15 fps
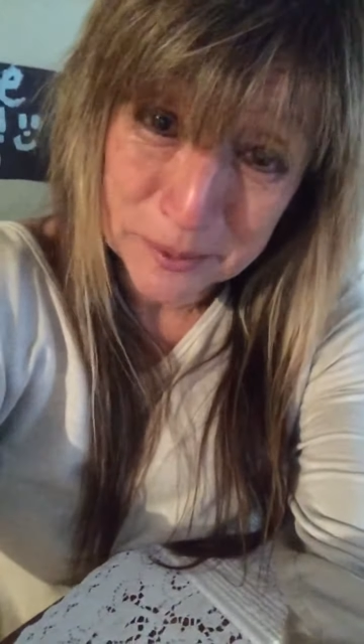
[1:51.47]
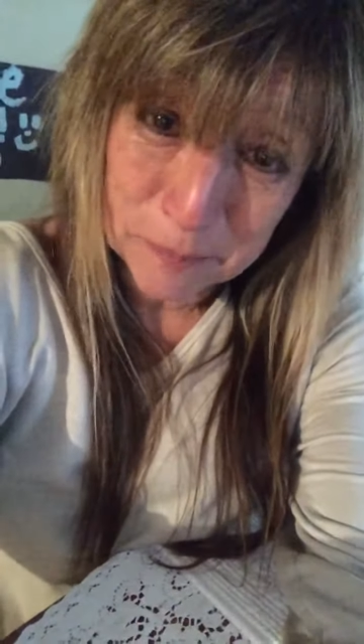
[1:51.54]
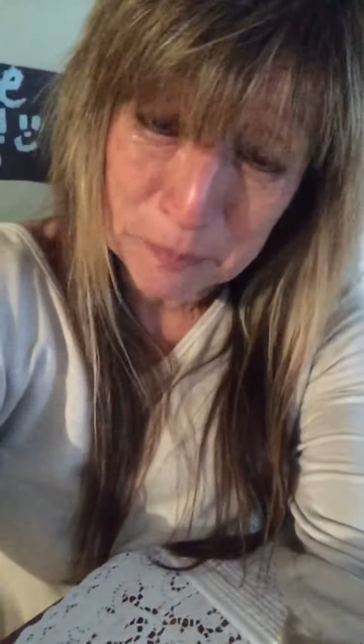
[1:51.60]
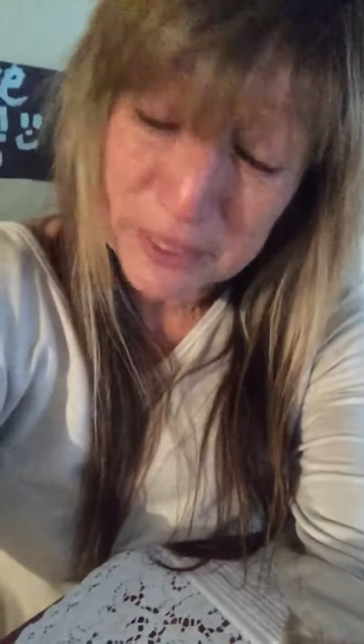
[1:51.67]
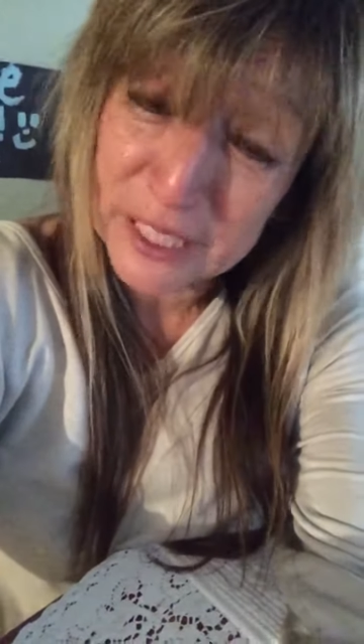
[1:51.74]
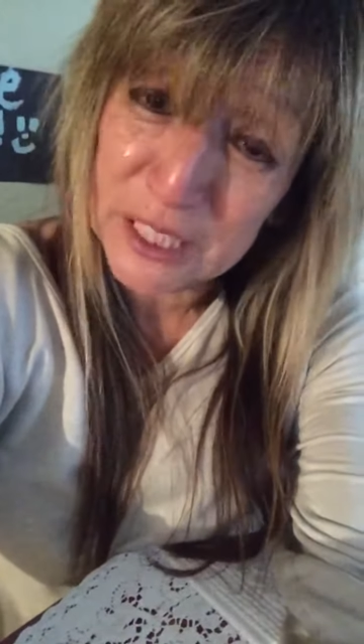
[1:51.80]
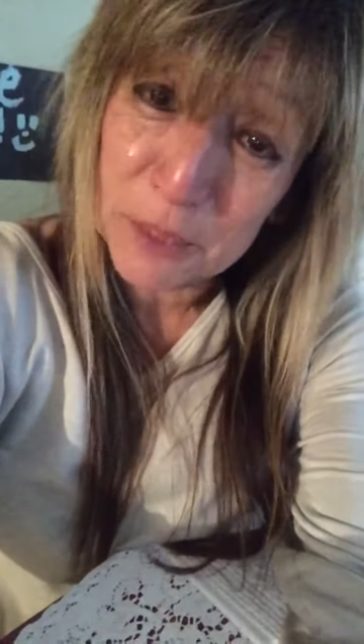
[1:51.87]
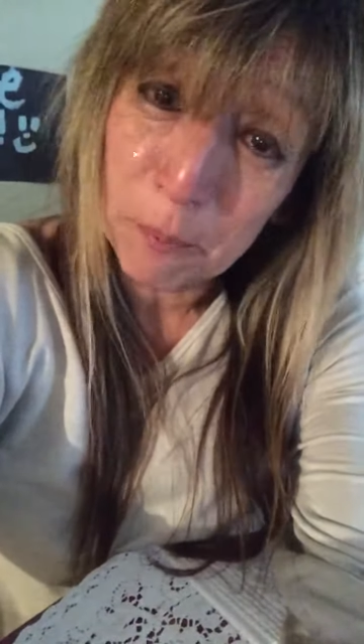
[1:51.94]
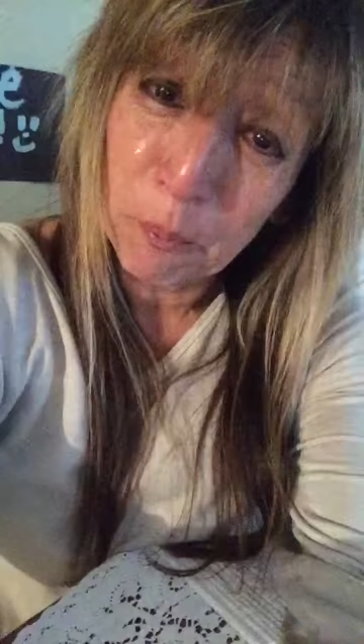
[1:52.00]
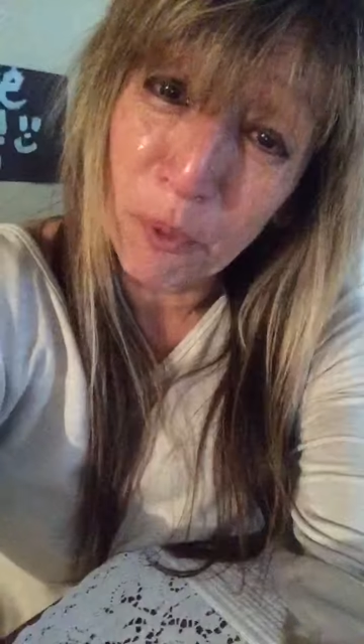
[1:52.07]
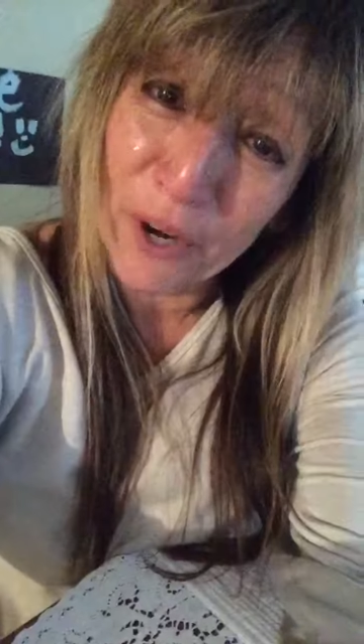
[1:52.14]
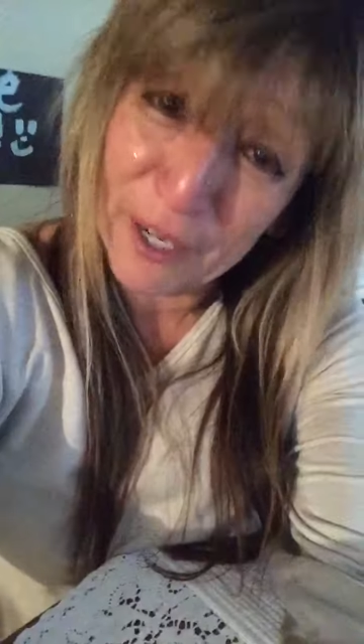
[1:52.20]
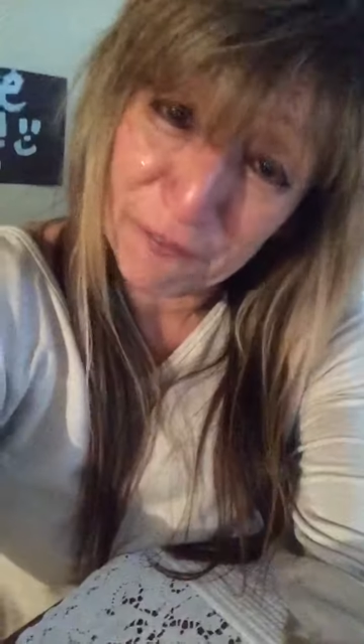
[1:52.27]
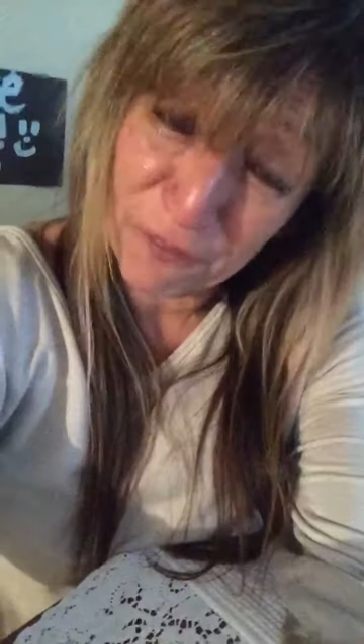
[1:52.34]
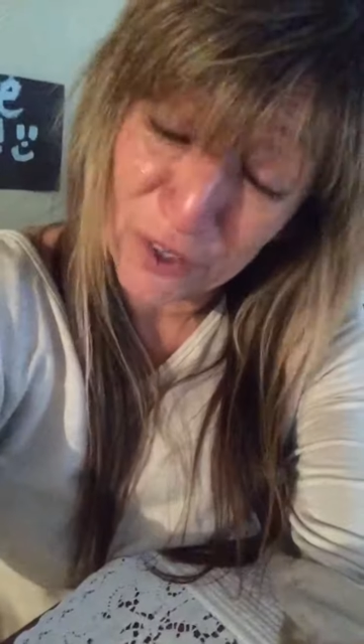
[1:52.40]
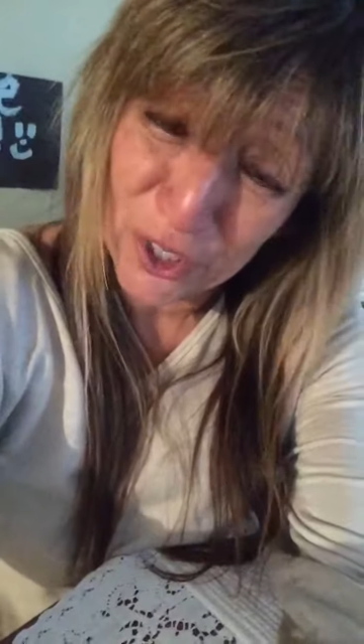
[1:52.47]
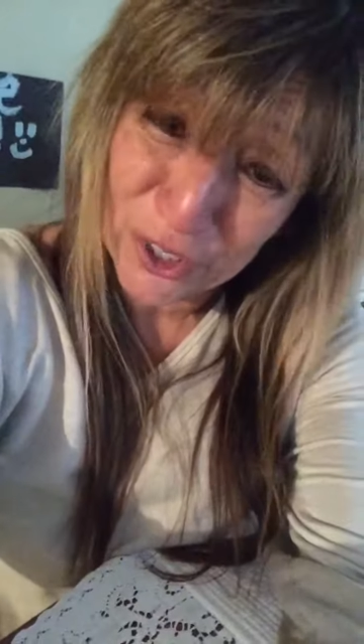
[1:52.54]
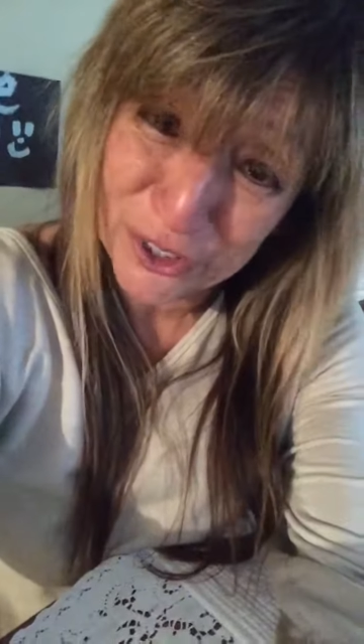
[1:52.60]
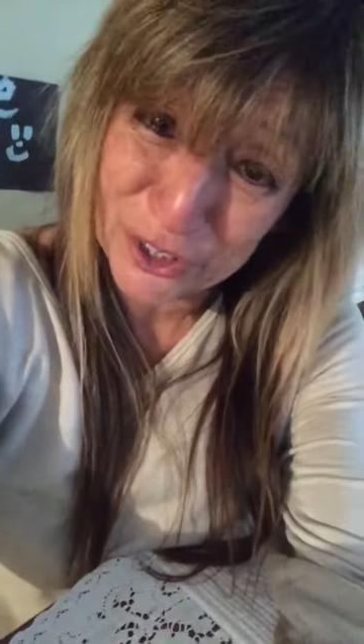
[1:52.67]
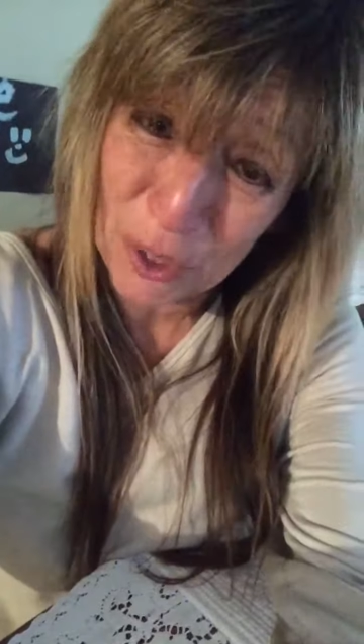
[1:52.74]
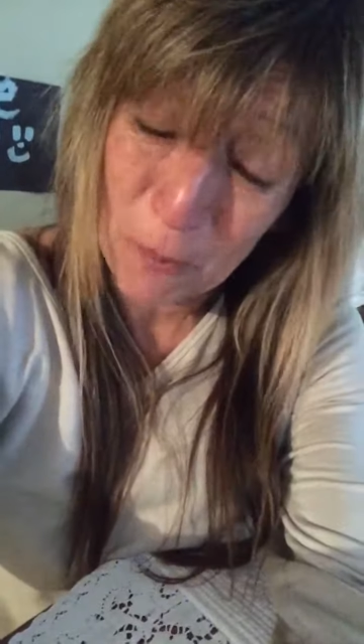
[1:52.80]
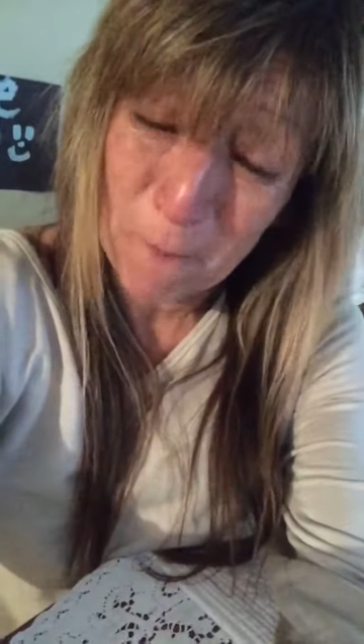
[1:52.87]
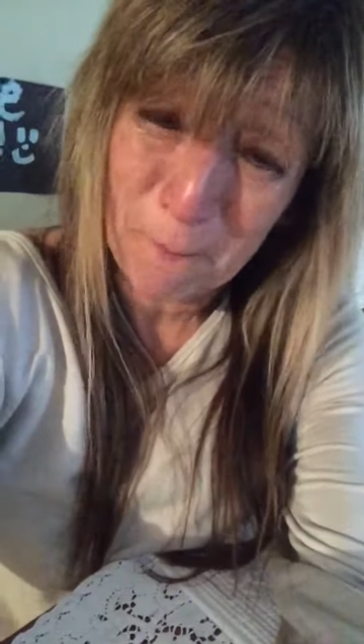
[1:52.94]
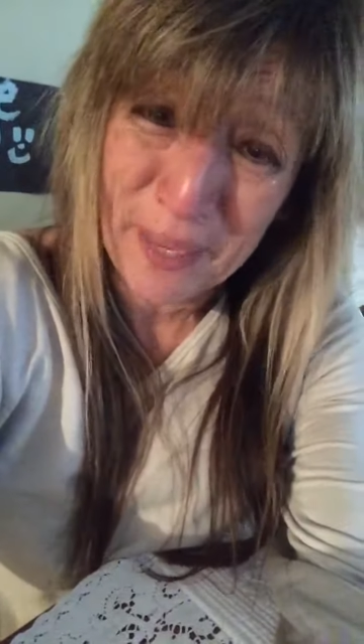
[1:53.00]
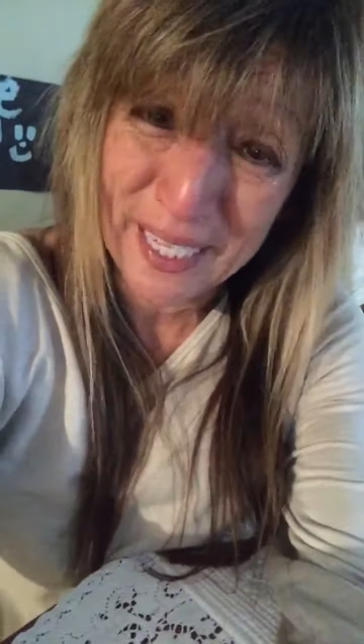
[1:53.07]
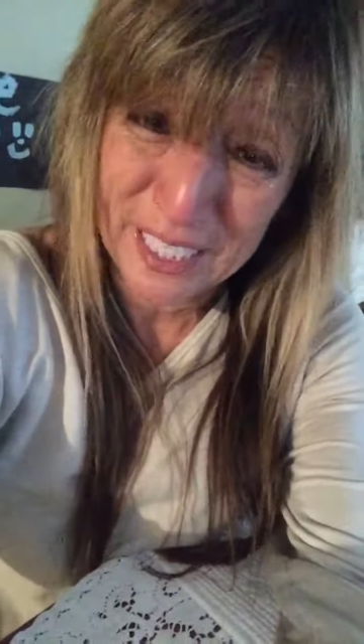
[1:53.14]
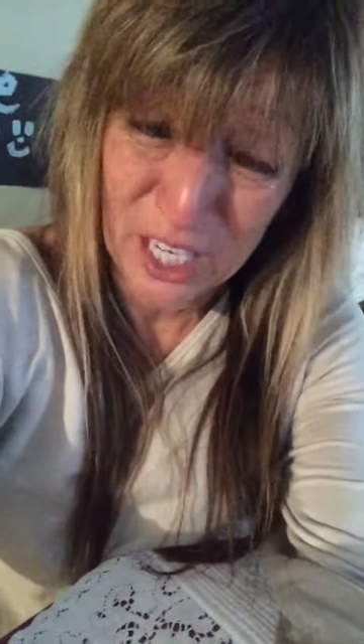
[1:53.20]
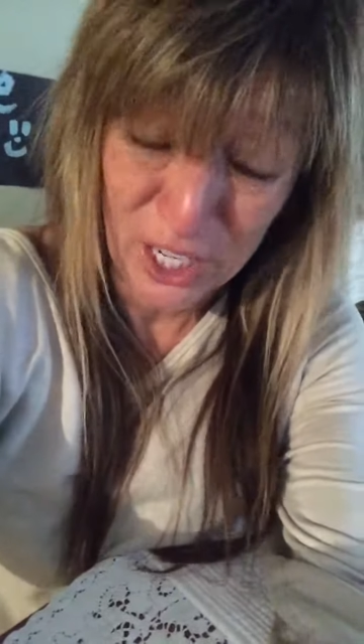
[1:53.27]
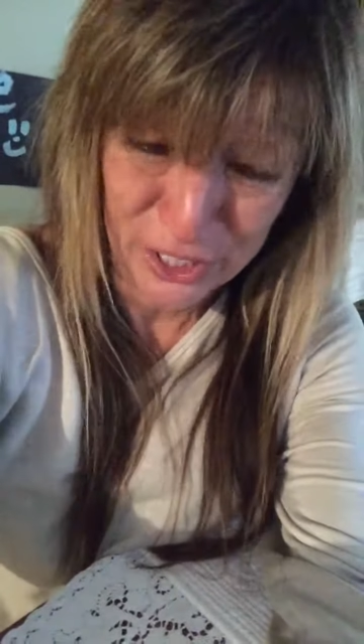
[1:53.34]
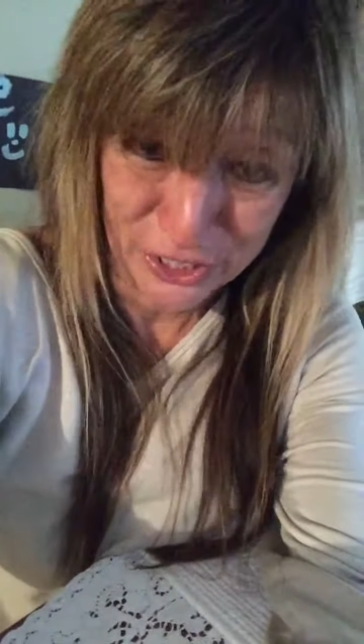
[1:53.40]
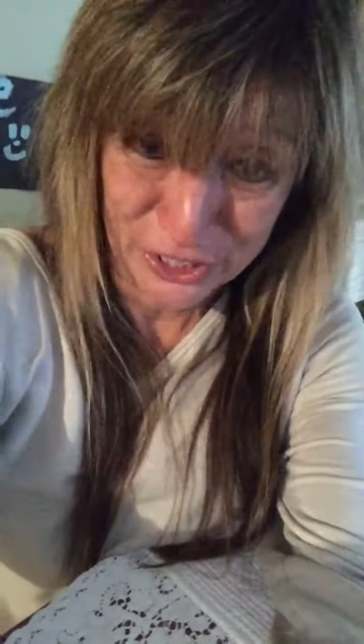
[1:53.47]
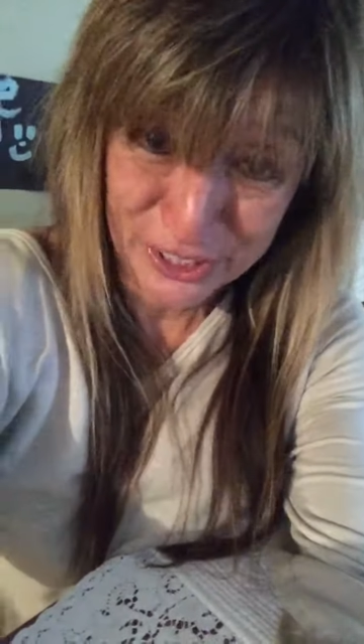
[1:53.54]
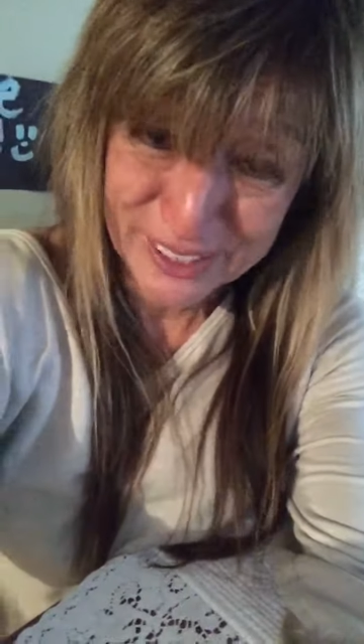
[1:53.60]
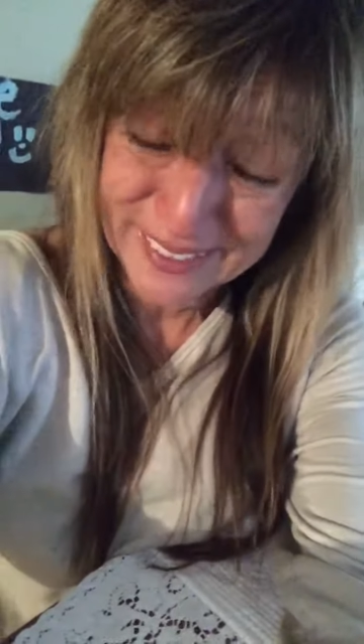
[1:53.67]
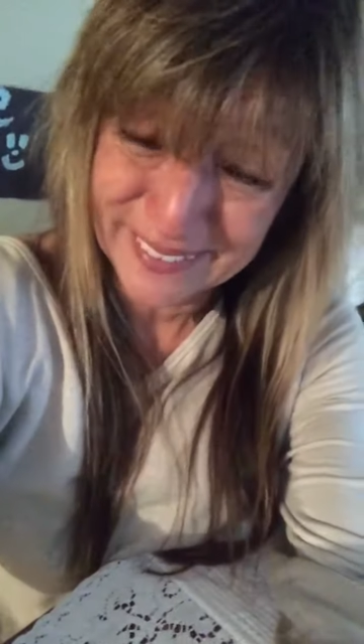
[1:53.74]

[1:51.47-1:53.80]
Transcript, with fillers: Please pray for her. Don't pick on her.